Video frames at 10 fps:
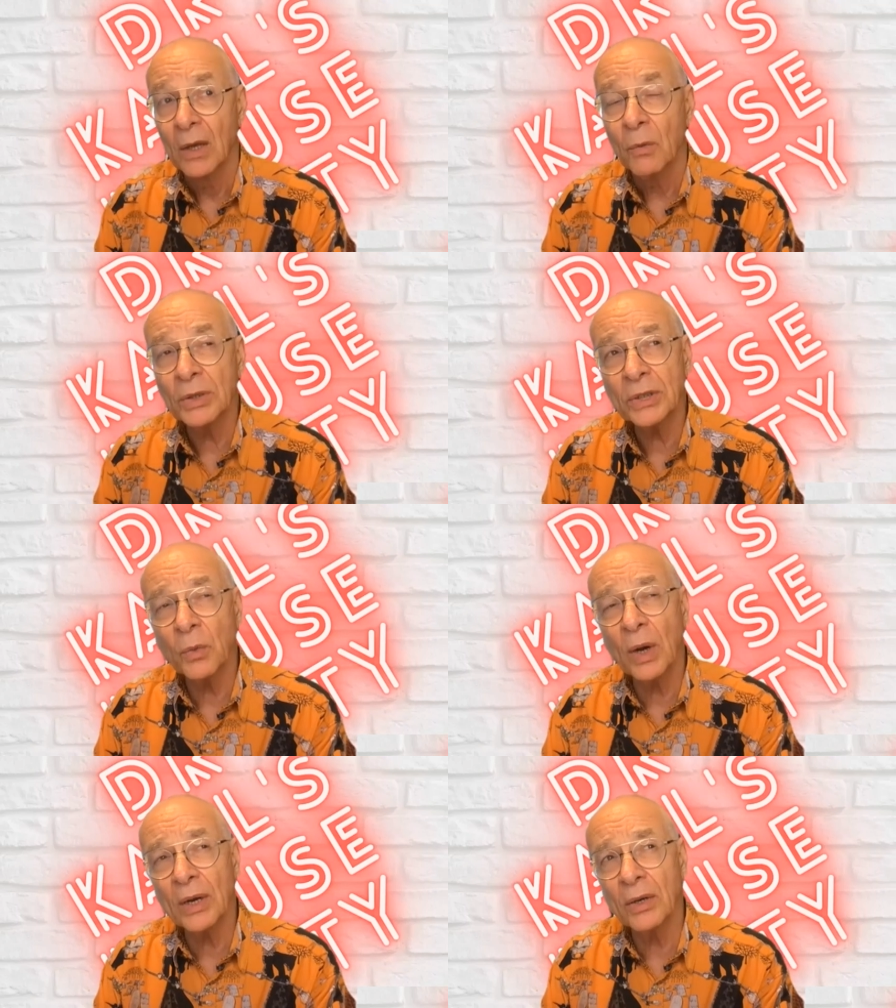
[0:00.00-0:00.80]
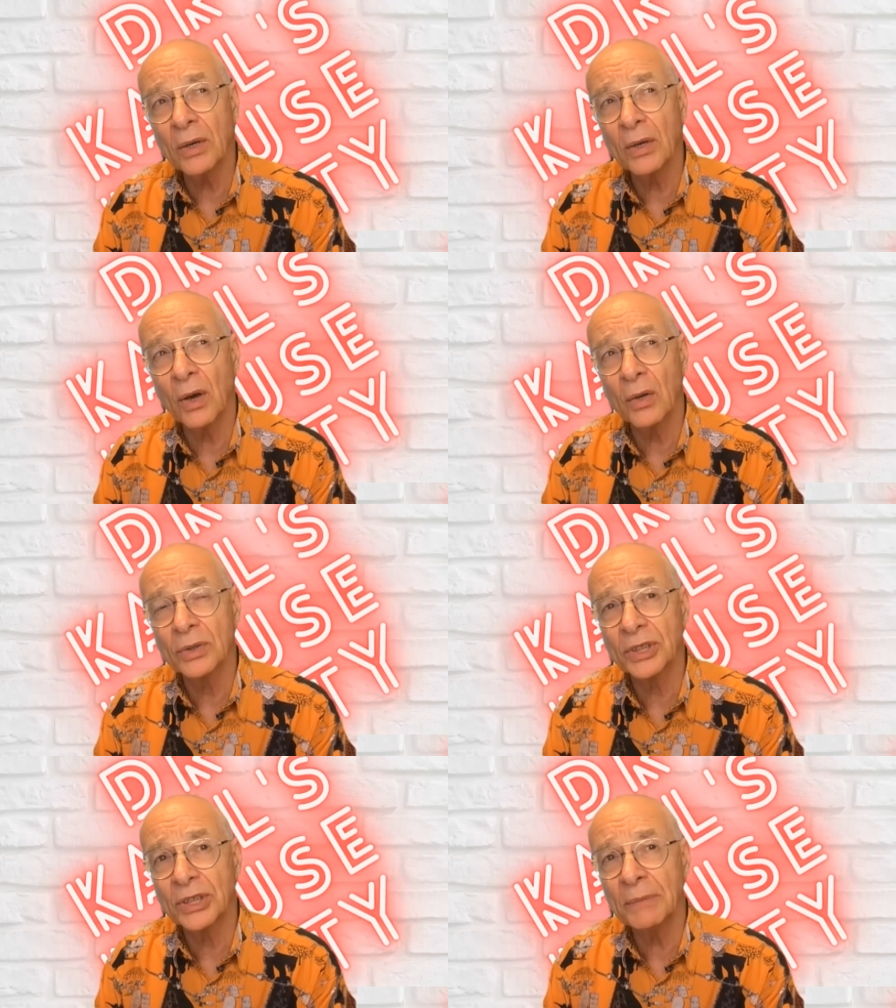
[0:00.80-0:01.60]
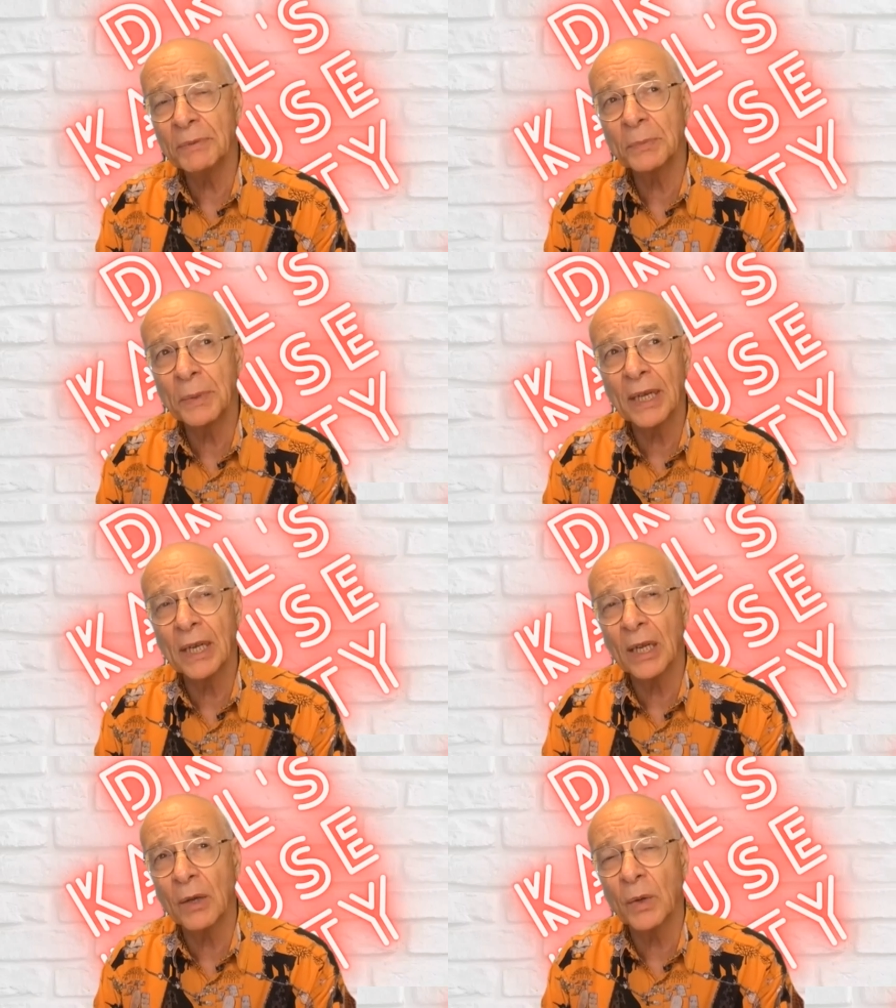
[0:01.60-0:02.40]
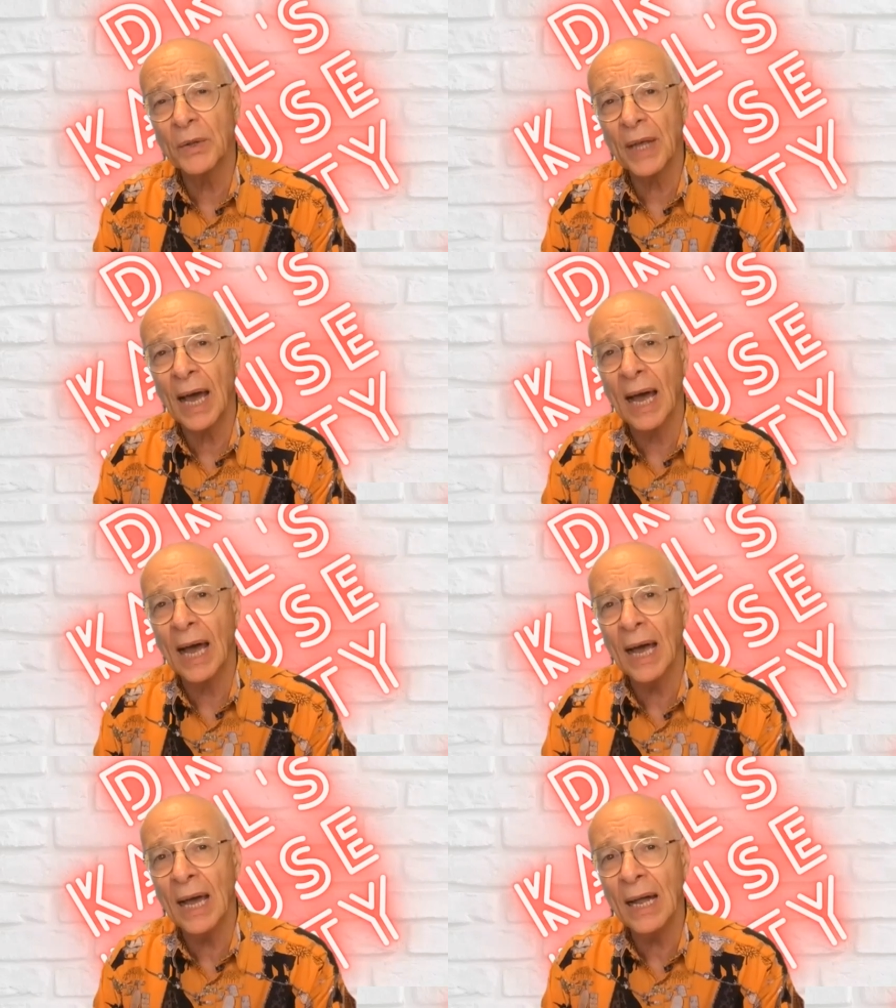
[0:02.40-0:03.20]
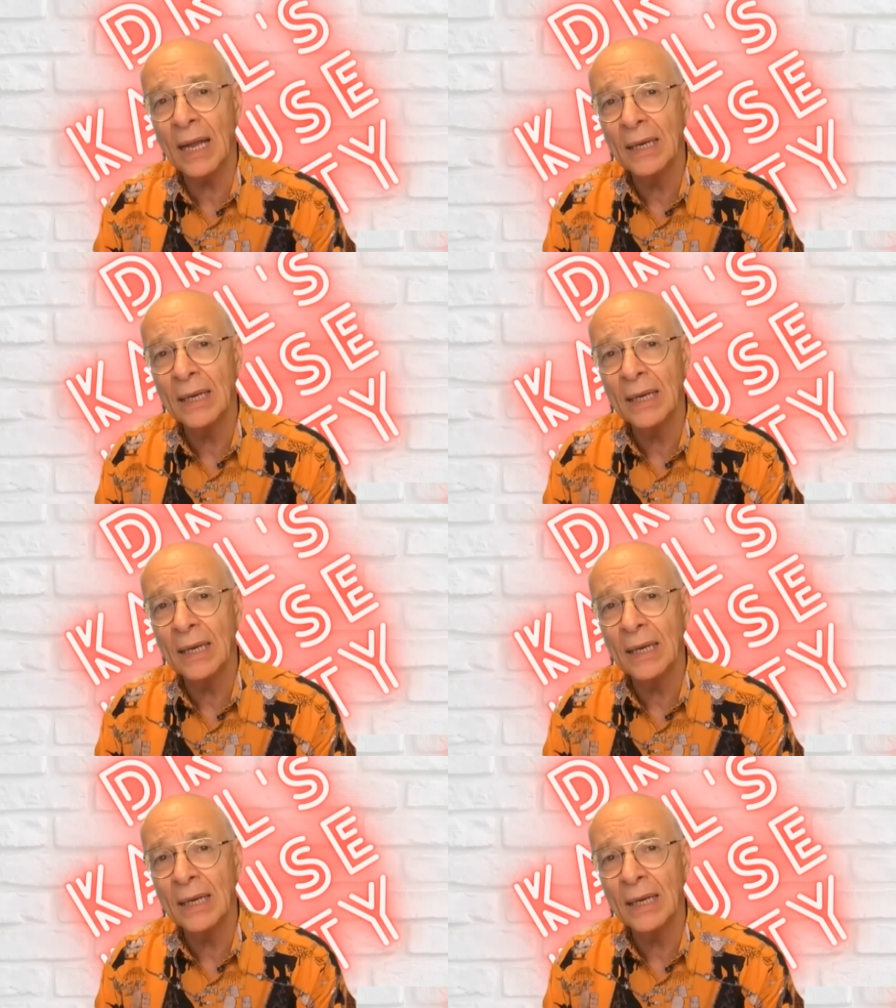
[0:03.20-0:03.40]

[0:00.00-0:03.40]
what's the one on ships beginning with R?